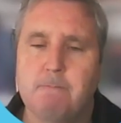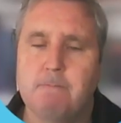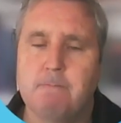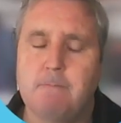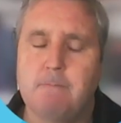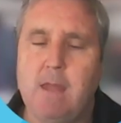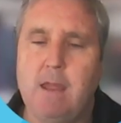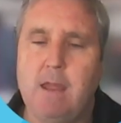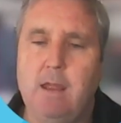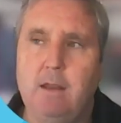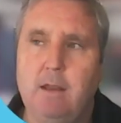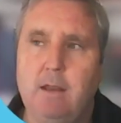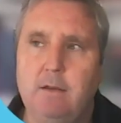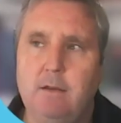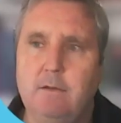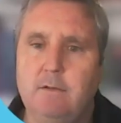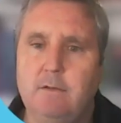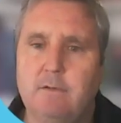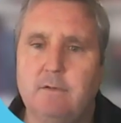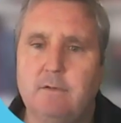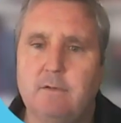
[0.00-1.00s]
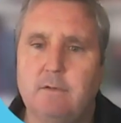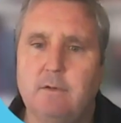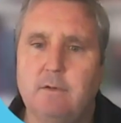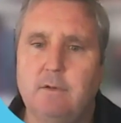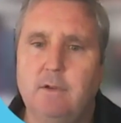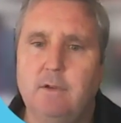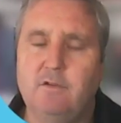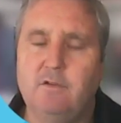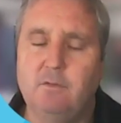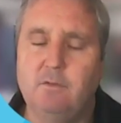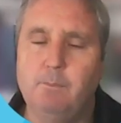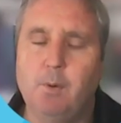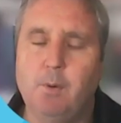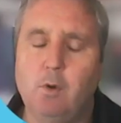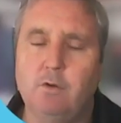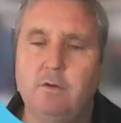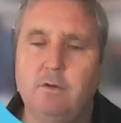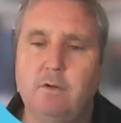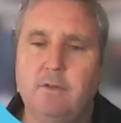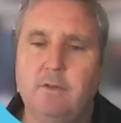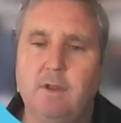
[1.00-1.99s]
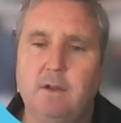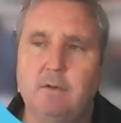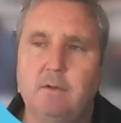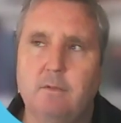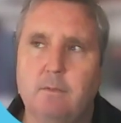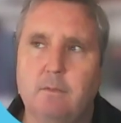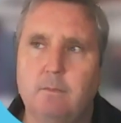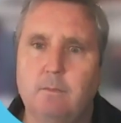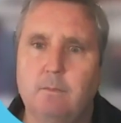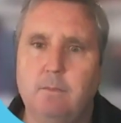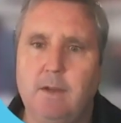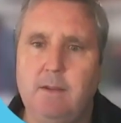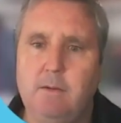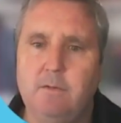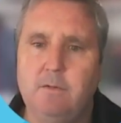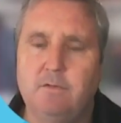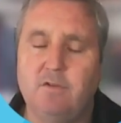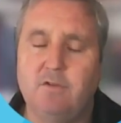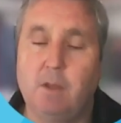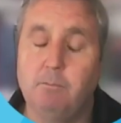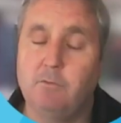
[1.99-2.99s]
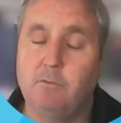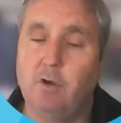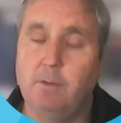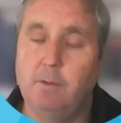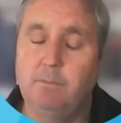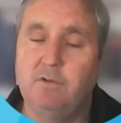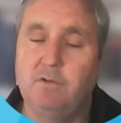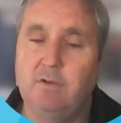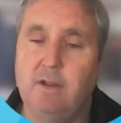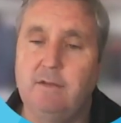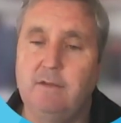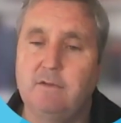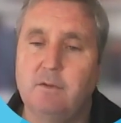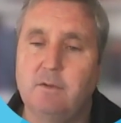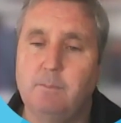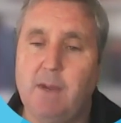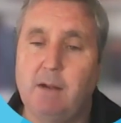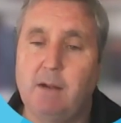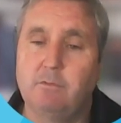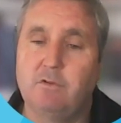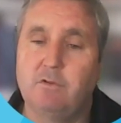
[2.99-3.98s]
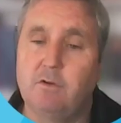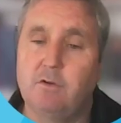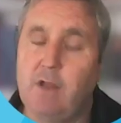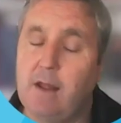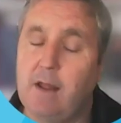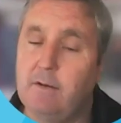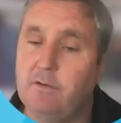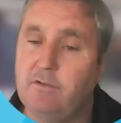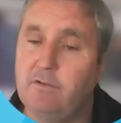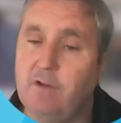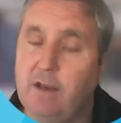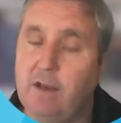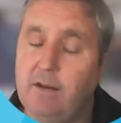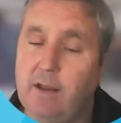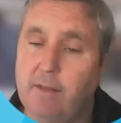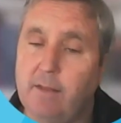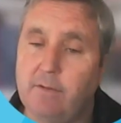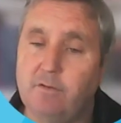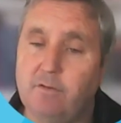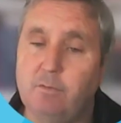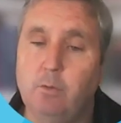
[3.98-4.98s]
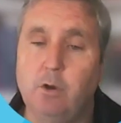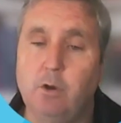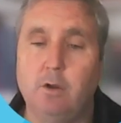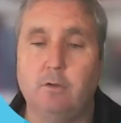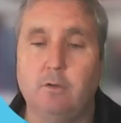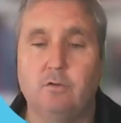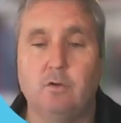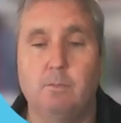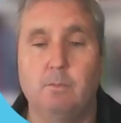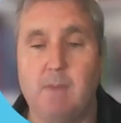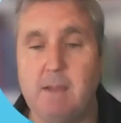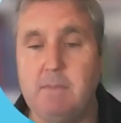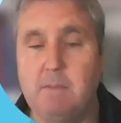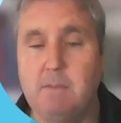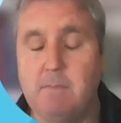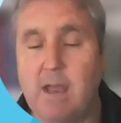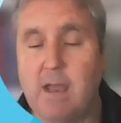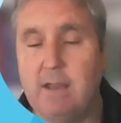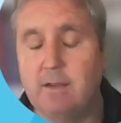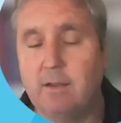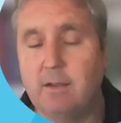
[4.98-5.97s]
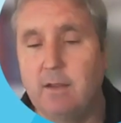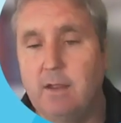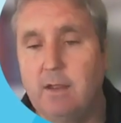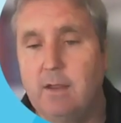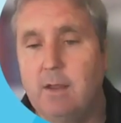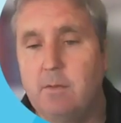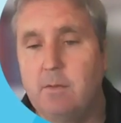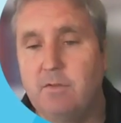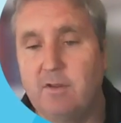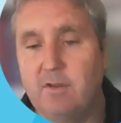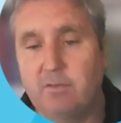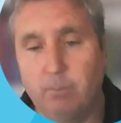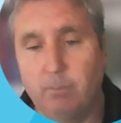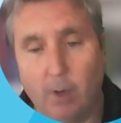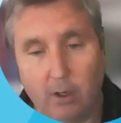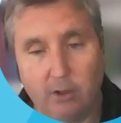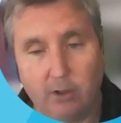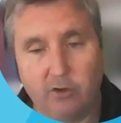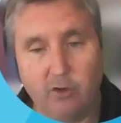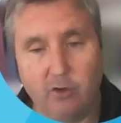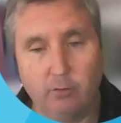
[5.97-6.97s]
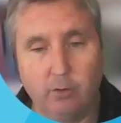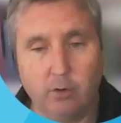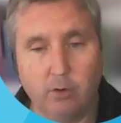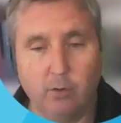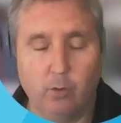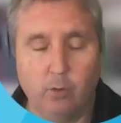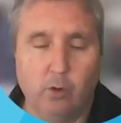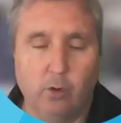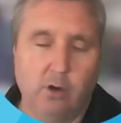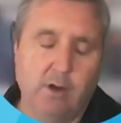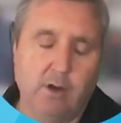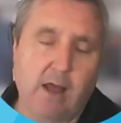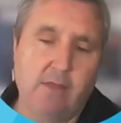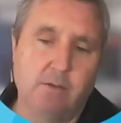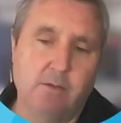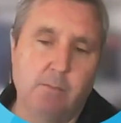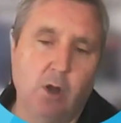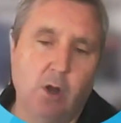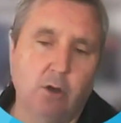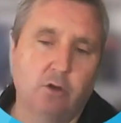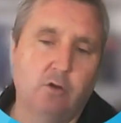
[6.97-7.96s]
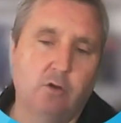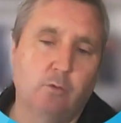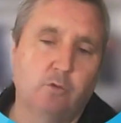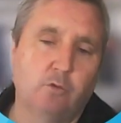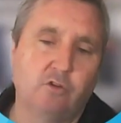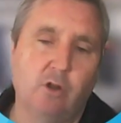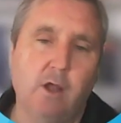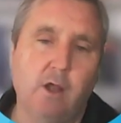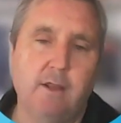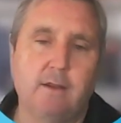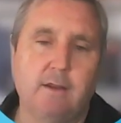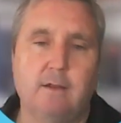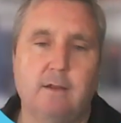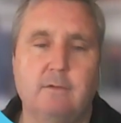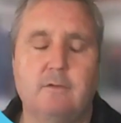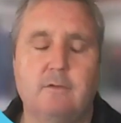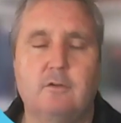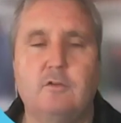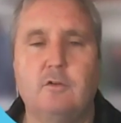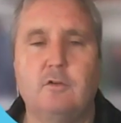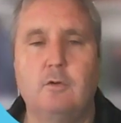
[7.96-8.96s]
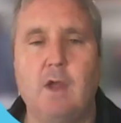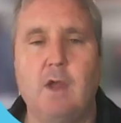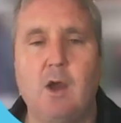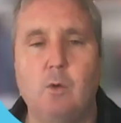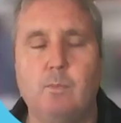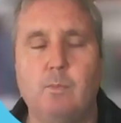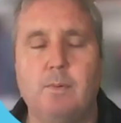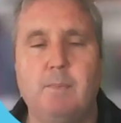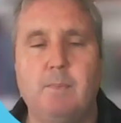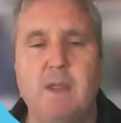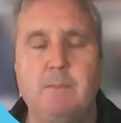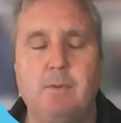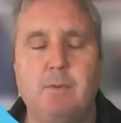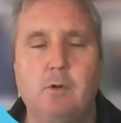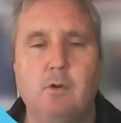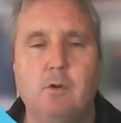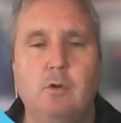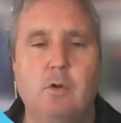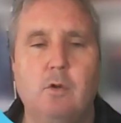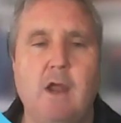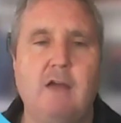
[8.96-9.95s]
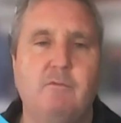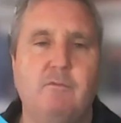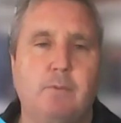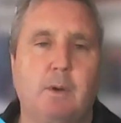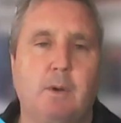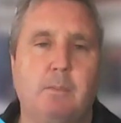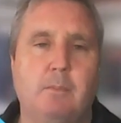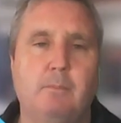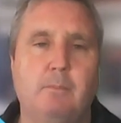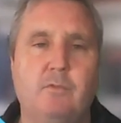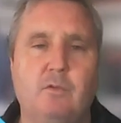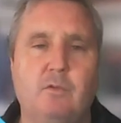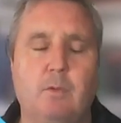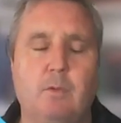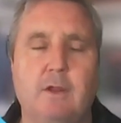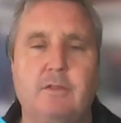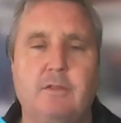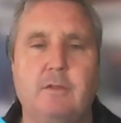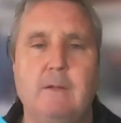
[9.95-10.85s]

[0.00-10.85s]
And it's important that we sometimes need to be able to understand how this works, or maybe make this molecule or other molecules like it to help people who have problems with